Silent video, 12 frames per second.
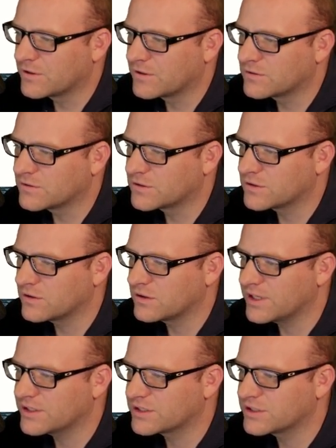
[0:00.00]
So
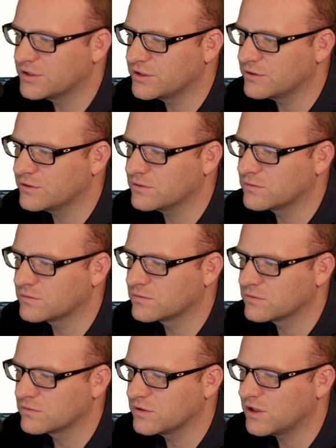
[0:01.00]
let's do
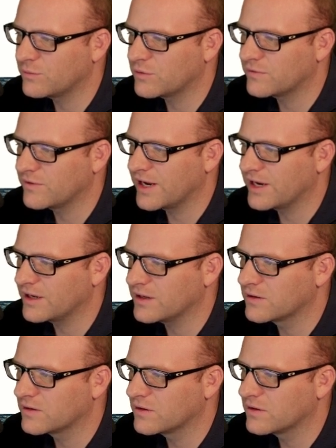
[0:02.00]
number rating
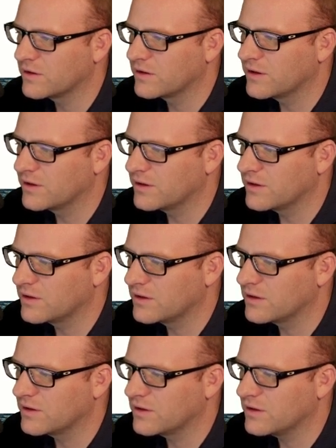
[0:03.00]

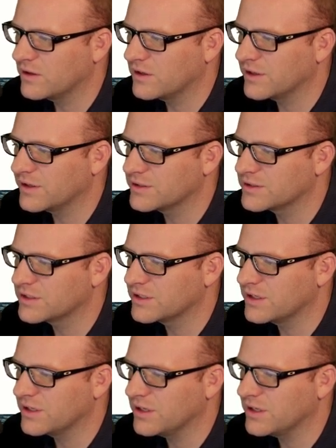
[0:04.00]
is
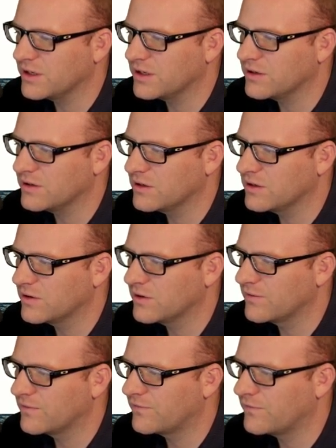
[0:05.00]
in
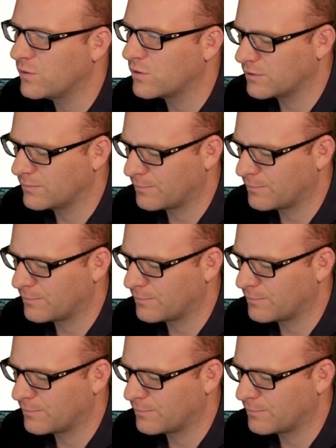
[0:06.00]
4.